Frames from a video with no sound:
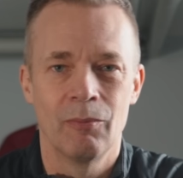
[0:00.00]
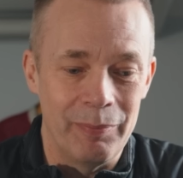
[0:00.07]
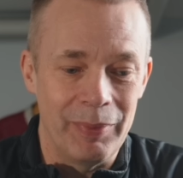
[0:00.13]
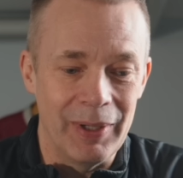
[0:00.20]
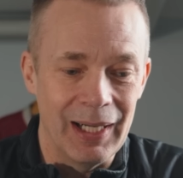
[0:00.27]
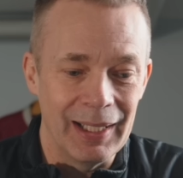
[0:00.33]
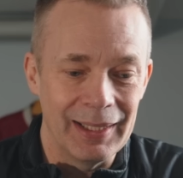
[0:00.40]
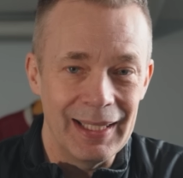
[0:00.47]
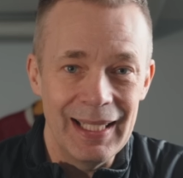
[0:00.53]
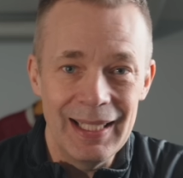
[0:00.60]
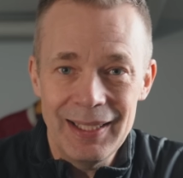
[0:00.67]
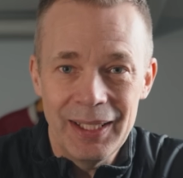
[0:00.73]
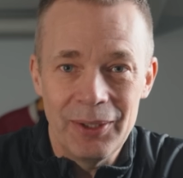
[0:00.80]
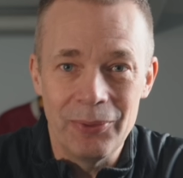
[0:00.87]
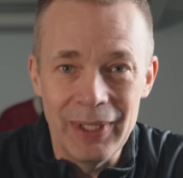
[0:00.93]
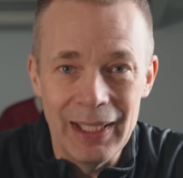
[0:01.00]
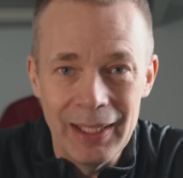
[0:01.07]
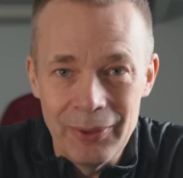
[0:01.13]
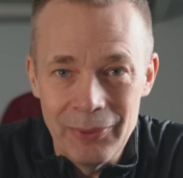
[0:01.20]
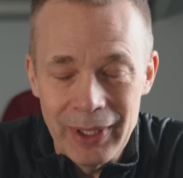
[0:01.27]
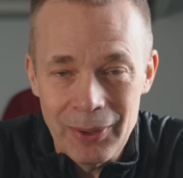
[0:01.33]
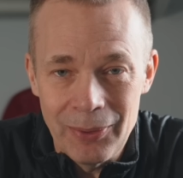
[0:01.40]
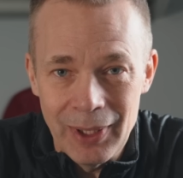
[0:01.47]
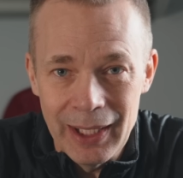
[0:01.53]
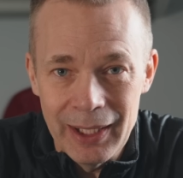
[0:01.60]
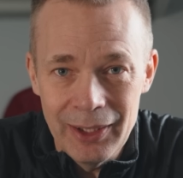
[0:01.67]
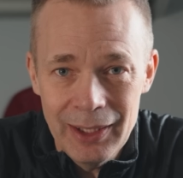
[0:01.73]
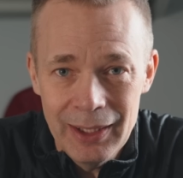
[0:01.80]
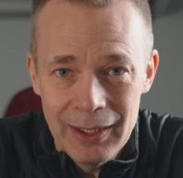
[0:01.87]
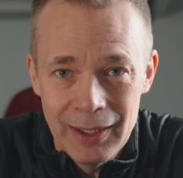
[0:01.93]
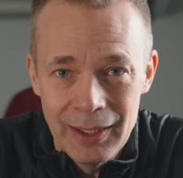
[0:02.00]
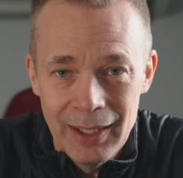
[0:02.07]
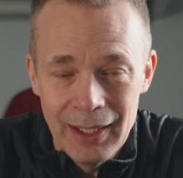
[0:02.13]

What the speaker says: But is it really required?